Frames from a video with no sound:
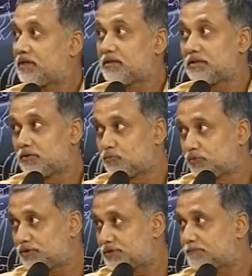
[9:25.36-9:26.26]
in
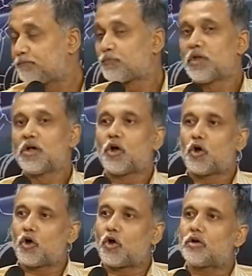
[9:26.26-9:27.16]
use,
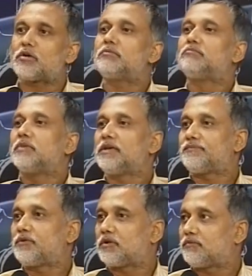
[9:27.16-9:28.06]
or
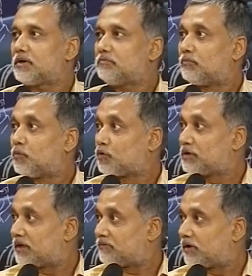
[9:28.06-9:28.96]
if not one, more
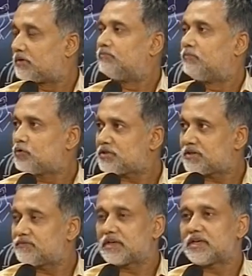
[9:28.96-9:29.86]
than one. Most
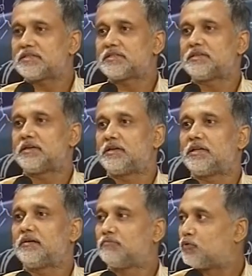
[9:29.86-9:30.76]
of the cases in
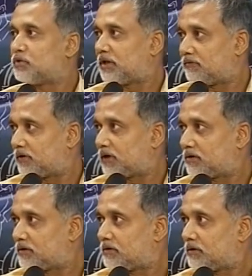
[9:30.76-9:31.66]
India, more than one.
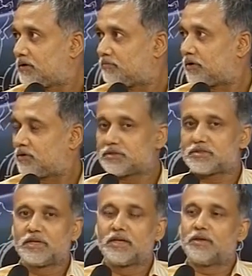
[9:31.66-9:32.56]

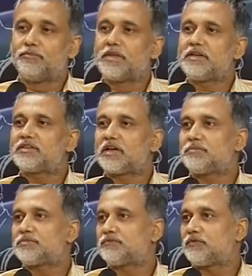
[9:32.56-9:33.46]
Because many
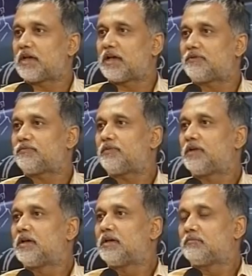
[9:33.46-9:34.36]
times we have
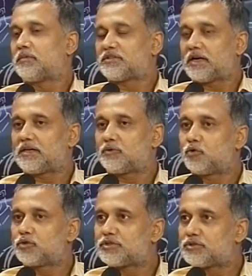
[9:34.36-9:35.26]
the child
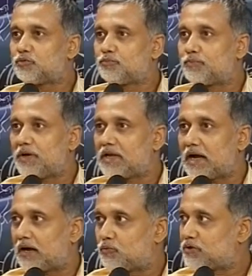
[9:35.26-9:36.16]
goes to
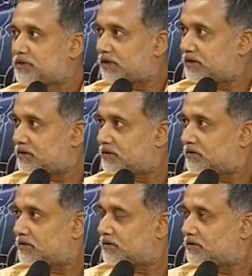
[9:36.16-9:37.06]
play outside
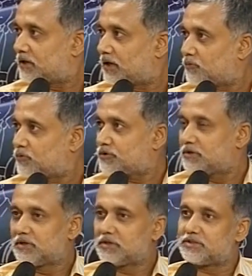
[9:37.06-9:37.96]
the house,
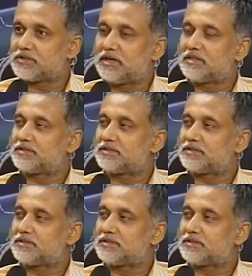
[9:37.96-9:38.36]
the child